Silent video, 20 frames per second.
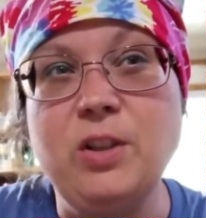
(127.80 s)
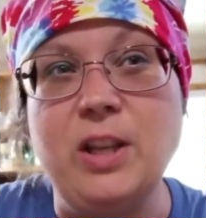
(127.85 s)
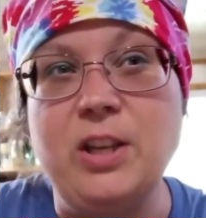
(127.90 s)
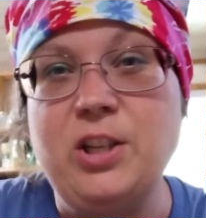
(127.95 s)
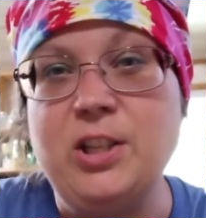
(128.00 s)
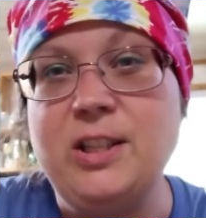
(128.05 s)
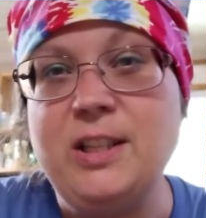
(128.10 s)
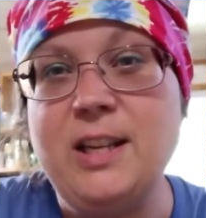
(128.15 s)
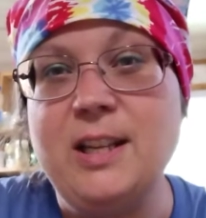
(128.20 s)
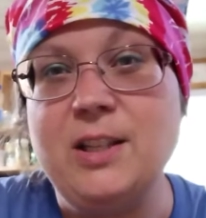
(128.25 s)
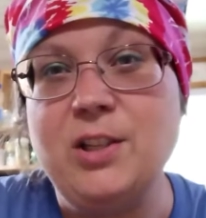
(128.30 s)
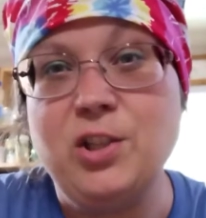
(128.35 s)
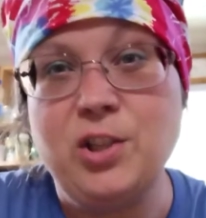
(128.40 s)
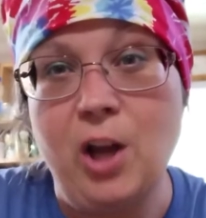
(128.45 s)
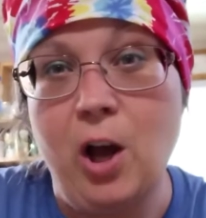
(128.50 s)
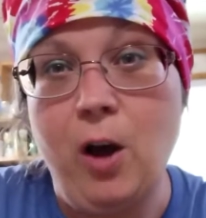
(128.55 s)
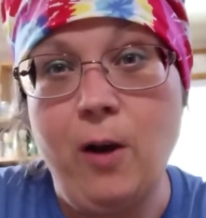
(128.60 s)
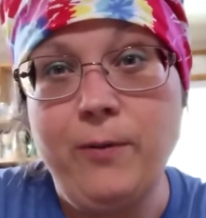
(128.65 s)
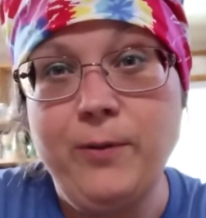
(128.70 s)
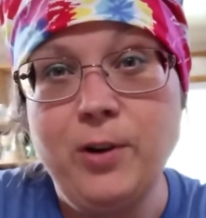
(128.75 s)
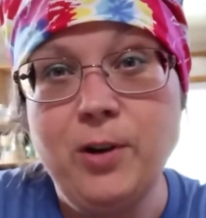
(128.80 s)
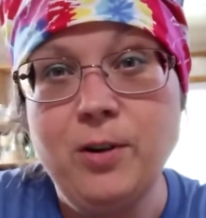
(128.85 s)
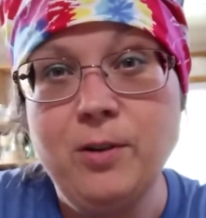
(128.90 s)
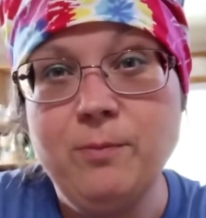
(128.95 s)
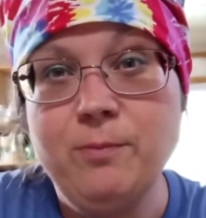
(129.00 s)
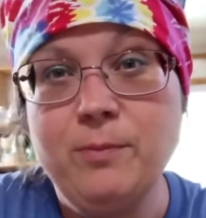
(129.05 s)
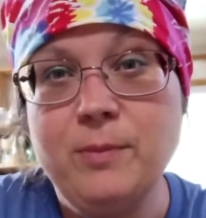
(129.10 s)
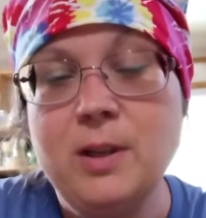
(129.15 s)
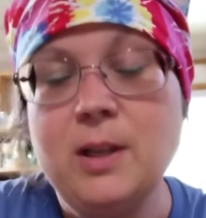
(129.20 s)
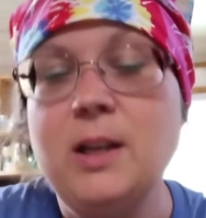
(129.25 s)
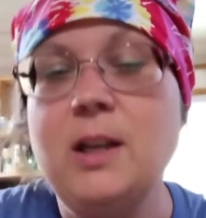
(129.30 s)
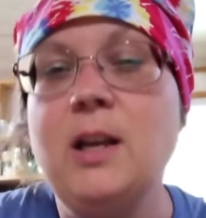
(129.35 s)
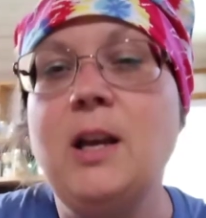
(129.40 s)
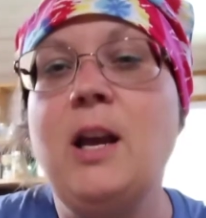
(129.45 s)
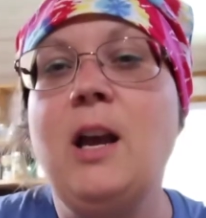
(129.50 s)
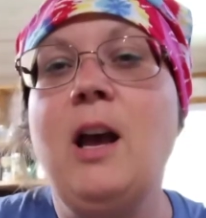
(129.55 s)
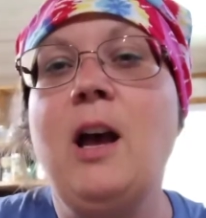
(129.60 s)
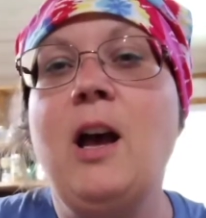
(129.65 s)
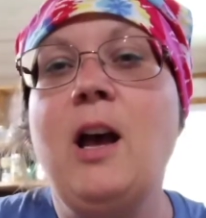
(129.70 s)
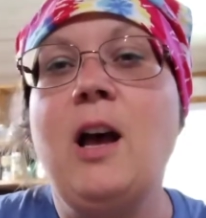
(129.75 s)
just get softer,
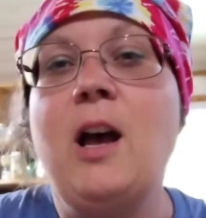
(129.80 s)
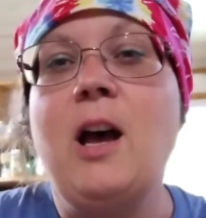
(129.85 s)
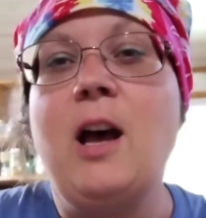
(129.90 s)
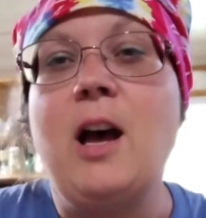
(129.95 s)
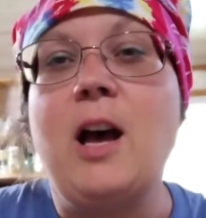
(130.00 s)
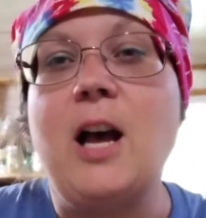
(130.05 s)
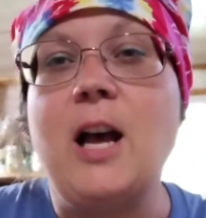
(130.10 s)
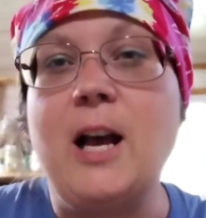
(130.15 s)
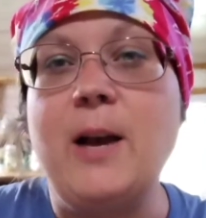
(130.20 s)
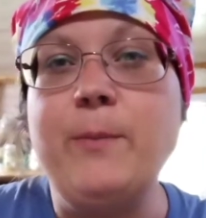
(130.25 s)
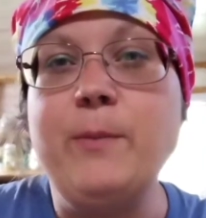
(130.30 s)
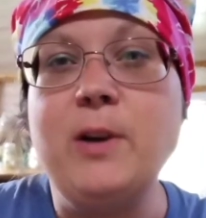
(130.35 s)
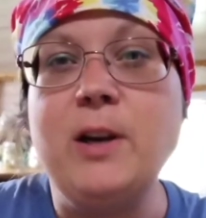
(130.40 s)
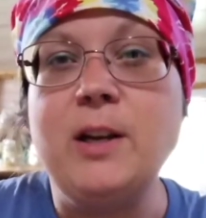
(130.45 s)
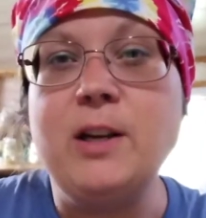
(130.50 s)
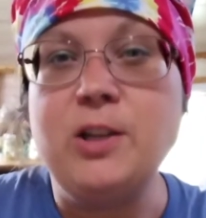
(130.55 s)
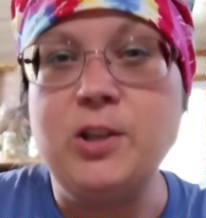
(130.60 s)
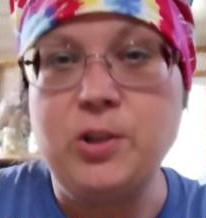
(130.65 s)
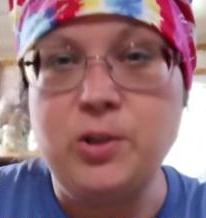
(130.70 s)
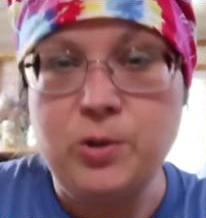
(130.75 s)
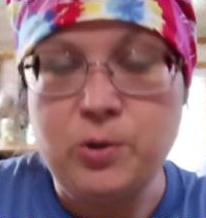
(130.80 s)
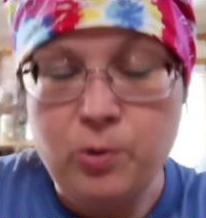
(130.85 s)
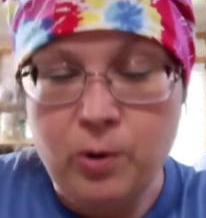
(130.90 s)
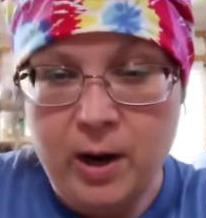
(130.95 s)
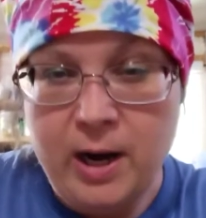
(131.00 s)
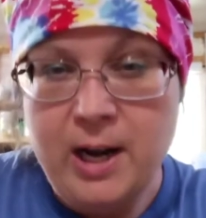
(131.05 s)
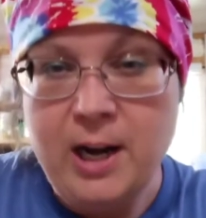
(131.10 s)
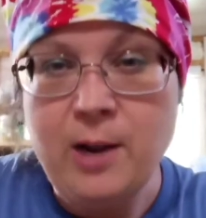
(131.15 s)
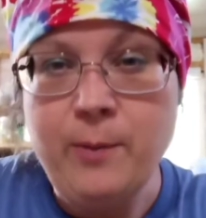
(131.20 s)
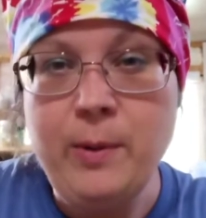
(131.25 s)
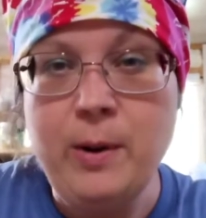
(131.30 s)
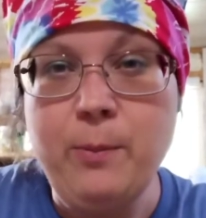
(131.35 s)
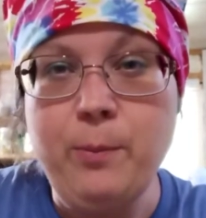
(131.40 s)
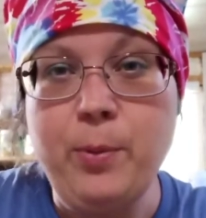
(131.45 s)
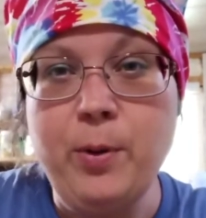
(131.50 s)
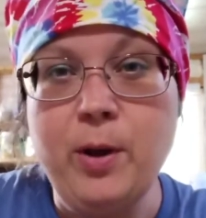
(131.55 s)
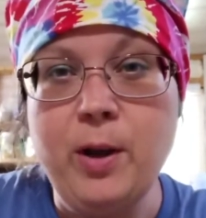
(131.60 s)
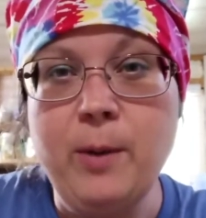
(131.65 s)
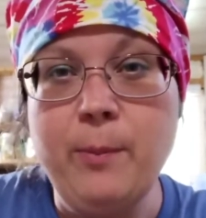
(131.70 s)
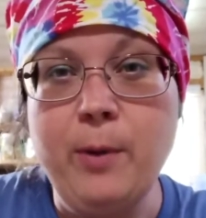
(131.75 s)
I'm going to strain them and
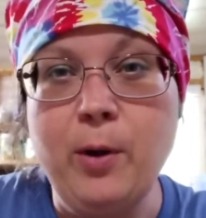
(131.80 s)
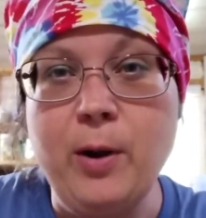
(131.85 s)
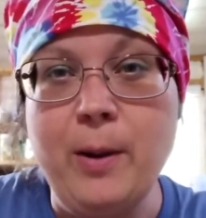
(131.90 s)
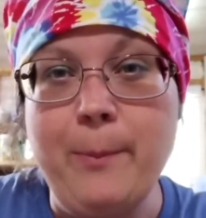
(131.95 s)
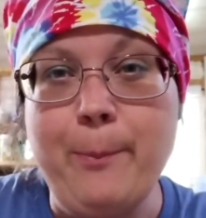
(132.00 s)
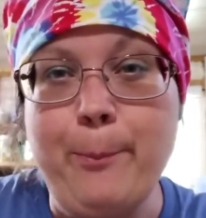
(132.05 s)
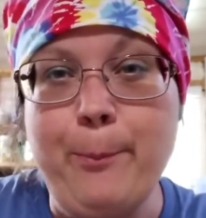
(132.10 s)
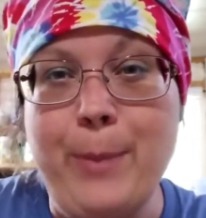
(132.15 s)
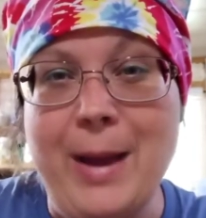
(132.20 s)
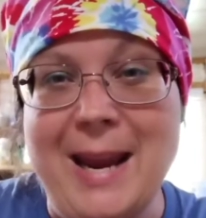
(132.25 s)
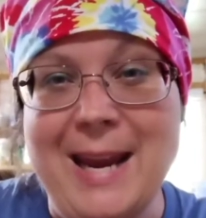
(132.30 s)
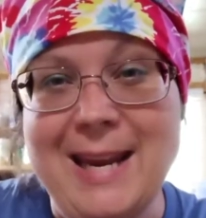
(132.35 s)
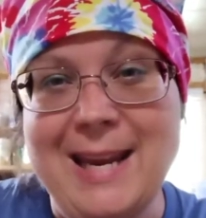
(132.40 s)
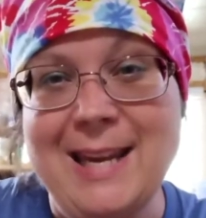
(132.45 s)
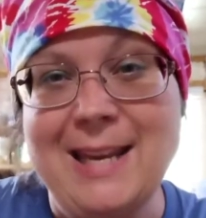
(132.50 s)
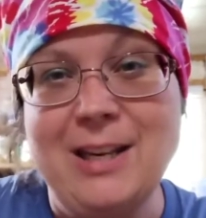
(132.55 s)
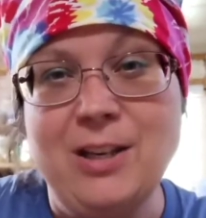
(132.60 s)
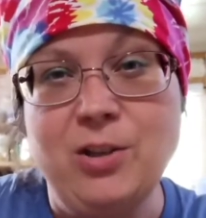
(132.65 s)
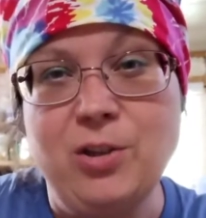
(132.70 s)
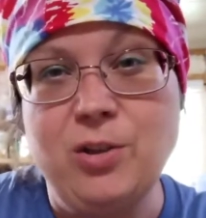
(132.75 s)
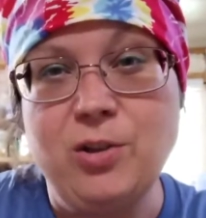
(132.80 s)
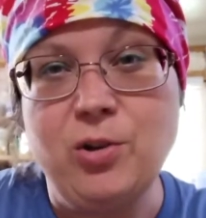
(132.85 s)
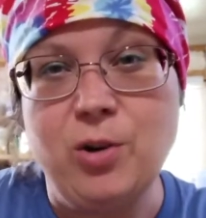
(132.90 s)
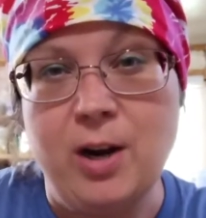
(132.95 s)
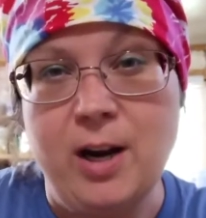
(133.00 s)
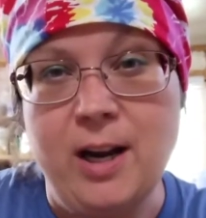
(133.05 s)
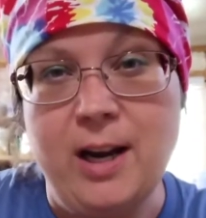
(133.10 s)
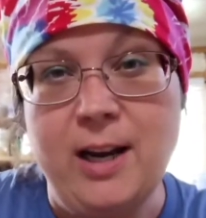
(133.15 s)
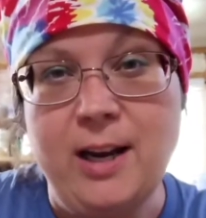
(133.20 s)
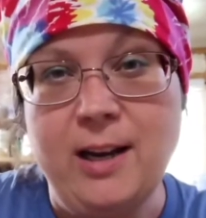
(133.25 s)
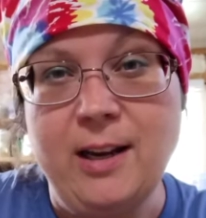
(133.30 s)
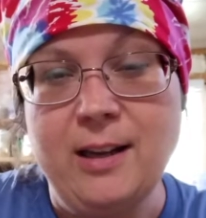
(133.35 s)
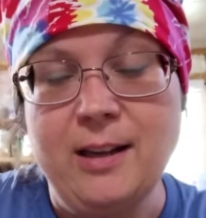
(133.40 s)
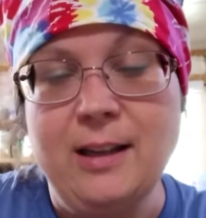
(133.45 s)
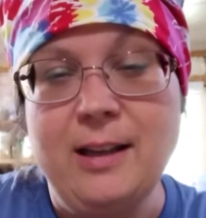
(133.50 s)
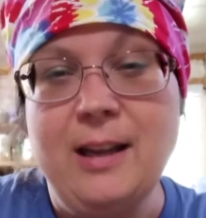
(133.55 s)
put them on a baking tray.